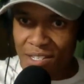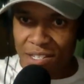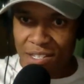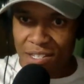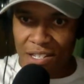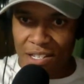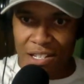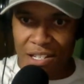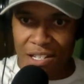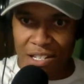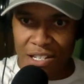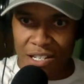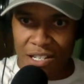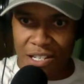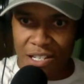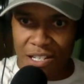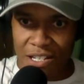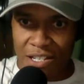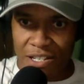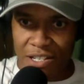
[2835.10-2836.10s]

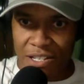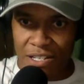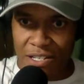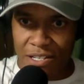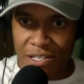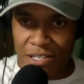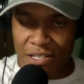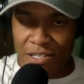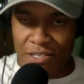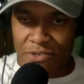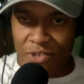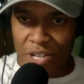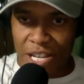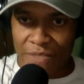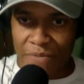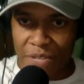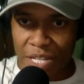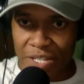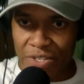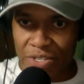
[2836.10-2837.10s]

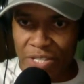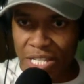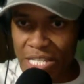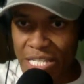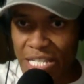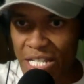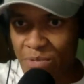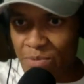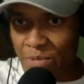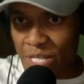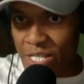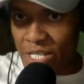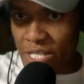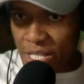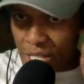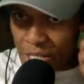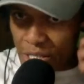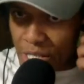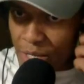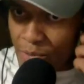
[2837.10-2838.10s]
Dragfang, you said that's because
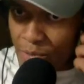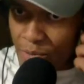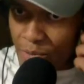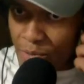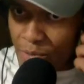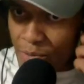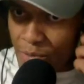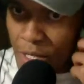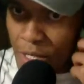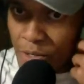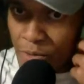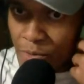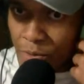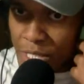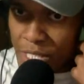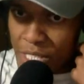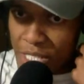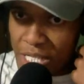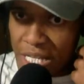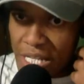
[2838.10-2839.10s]
DC and Marvel are the
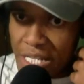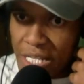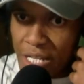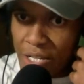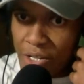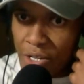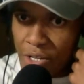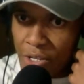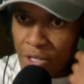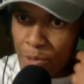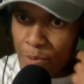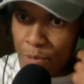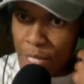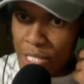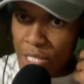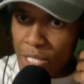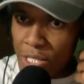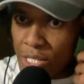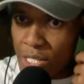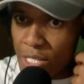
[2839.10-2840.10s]
ones that take all the
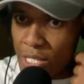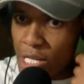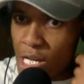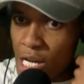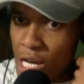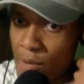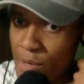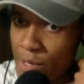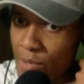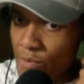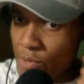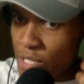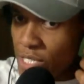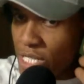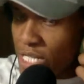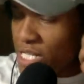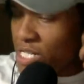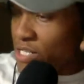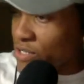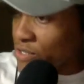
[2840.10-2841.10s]
spaces in the comic book
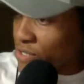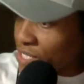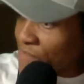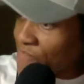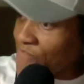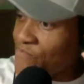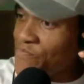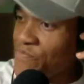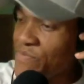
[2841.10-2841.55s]
industry.